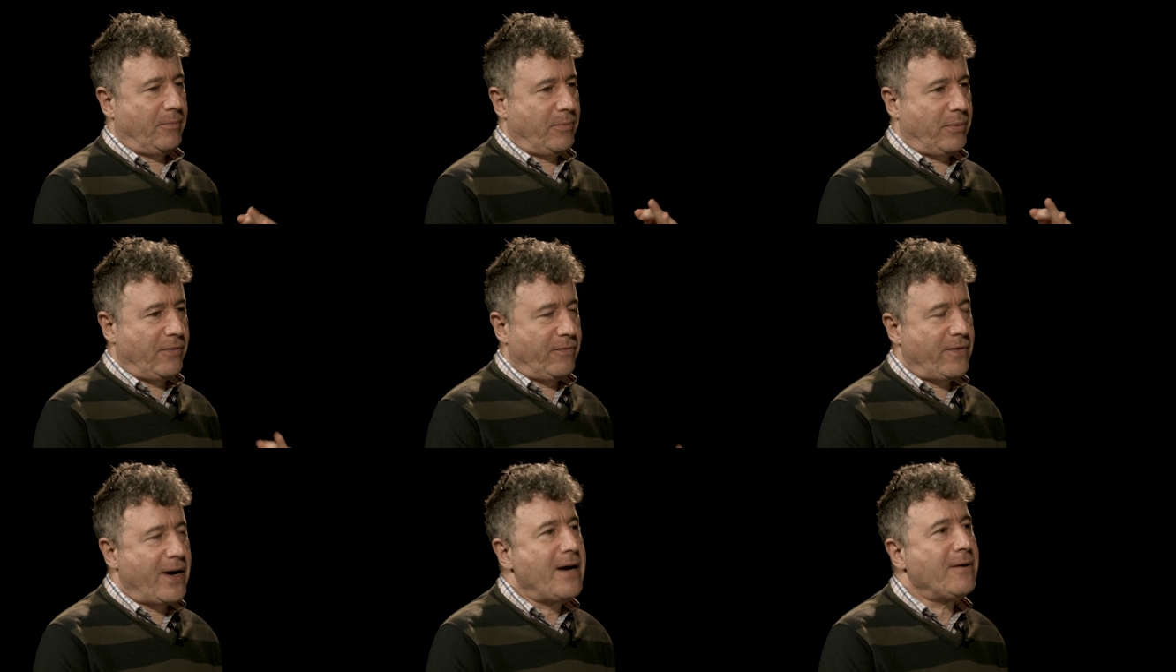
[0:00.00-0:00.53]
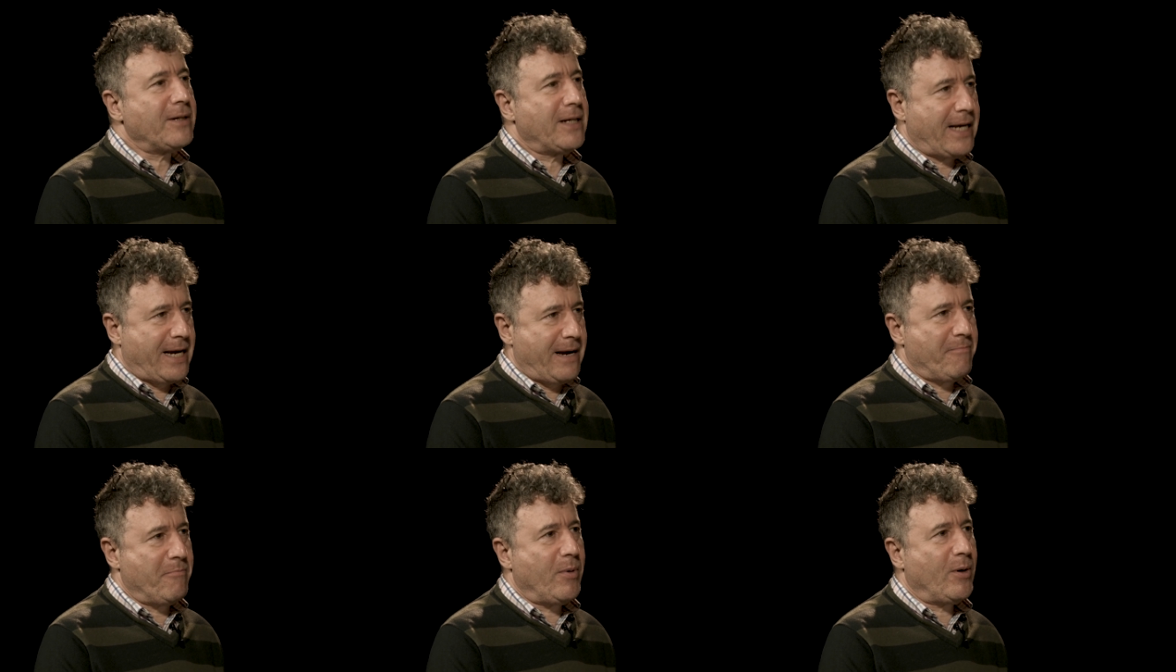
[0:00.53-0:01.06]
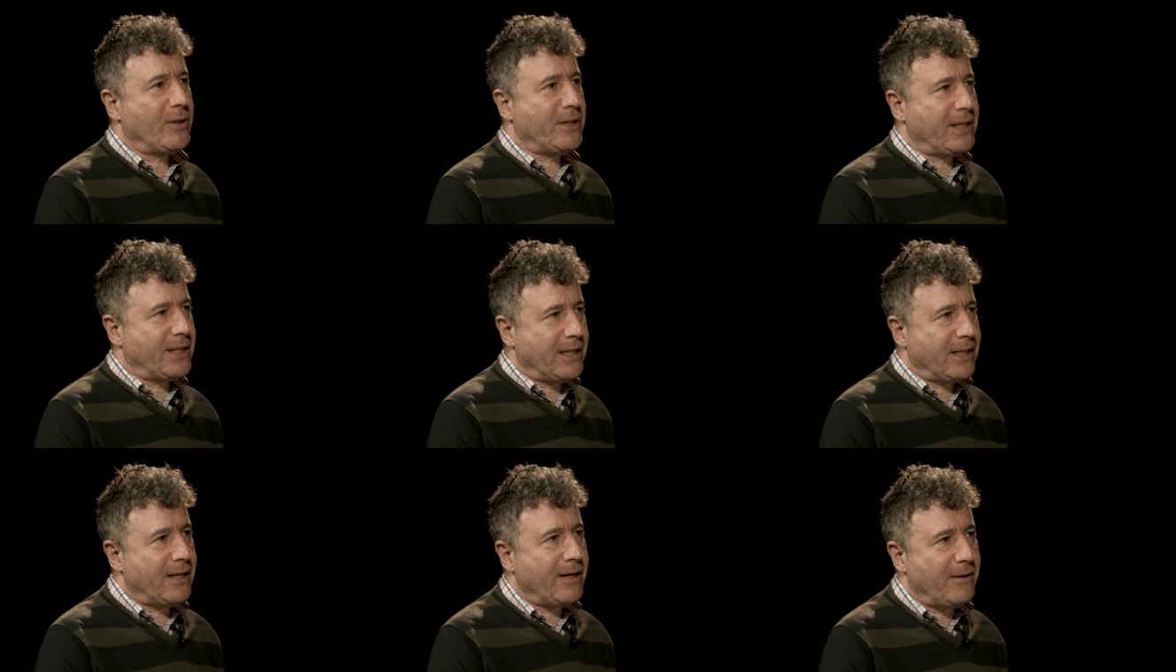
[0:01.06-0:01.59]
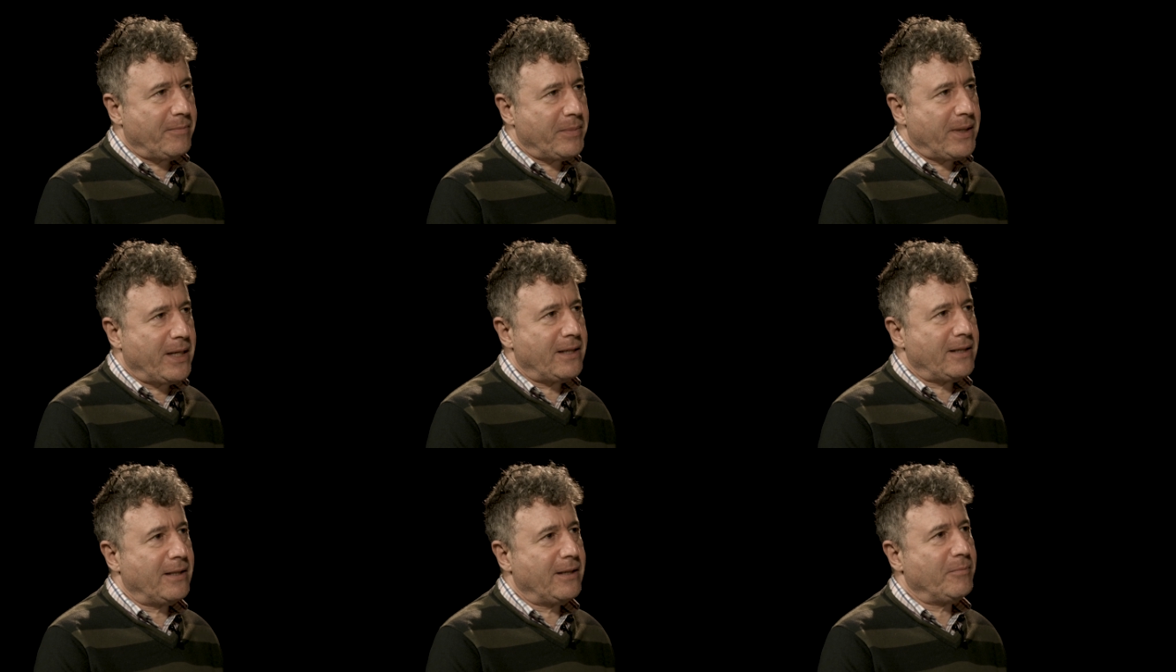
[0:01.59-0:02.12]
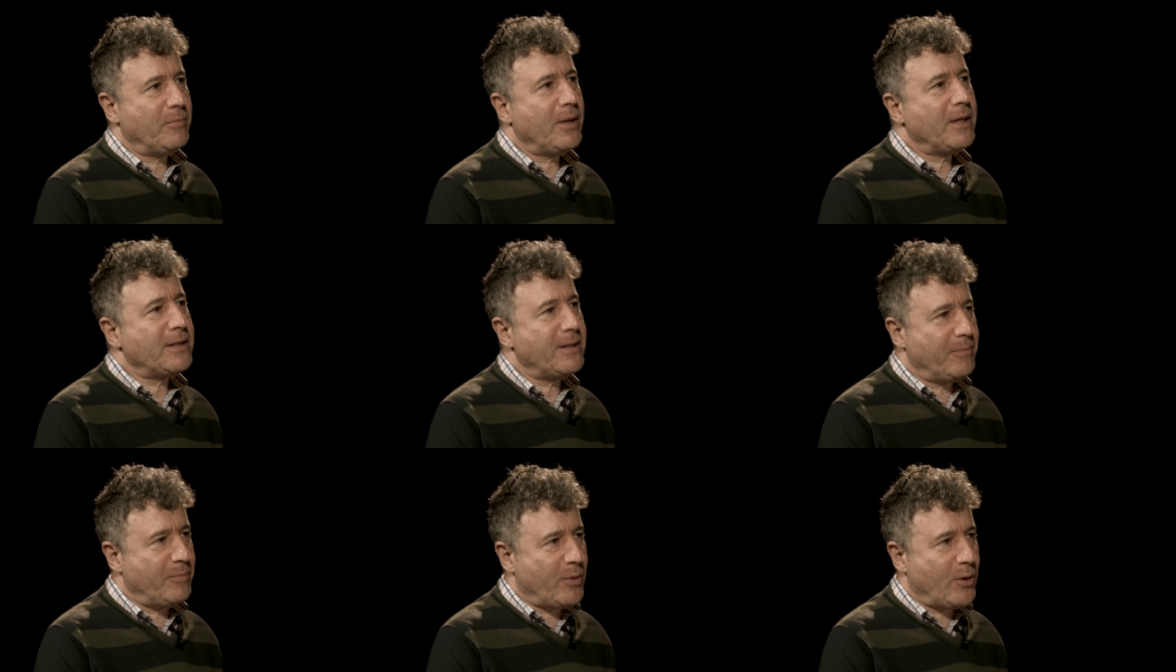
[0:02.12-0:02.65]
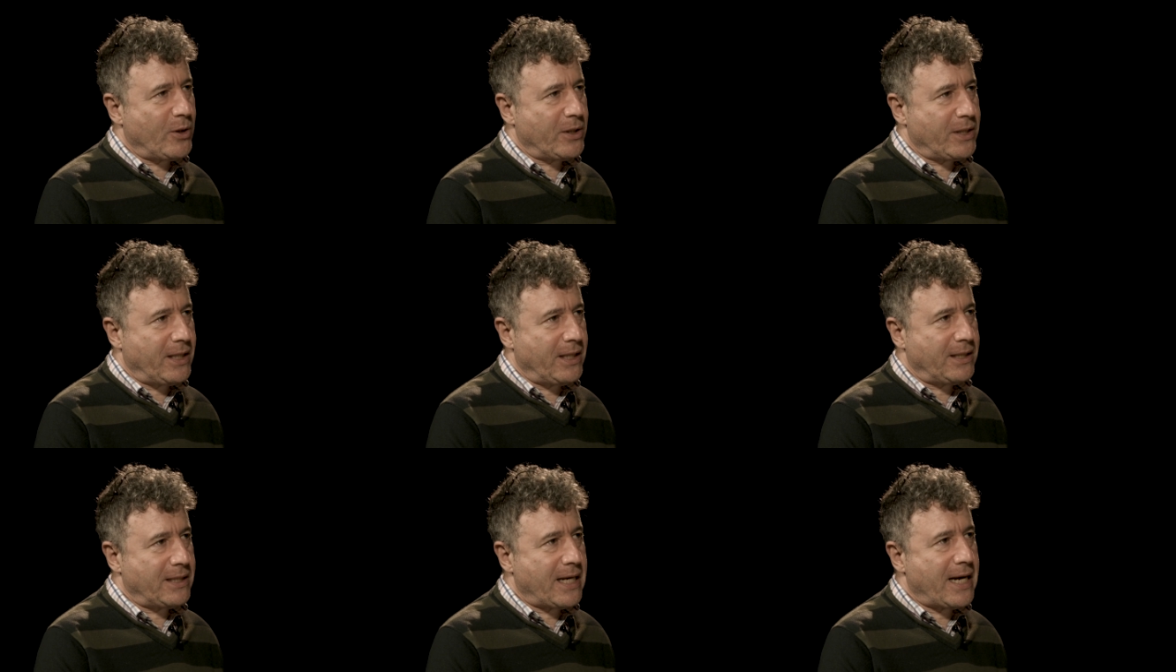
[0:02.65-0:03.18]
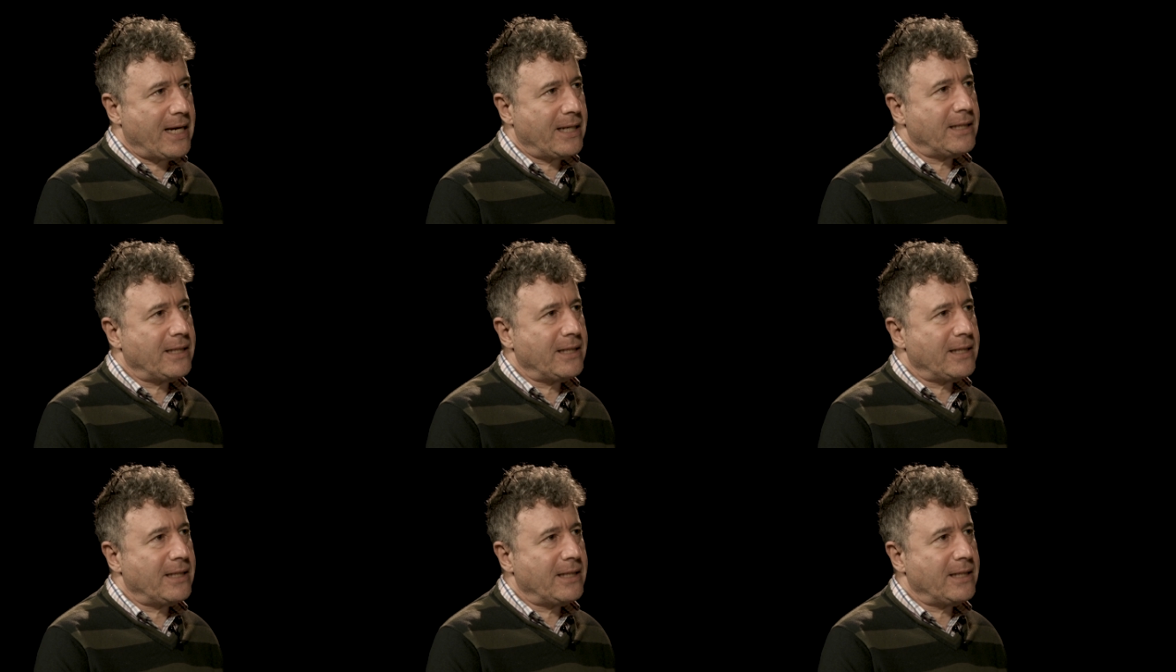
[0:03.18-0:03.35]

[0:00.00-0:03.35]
profoundly embodied. It can't be anything but embodied, mm.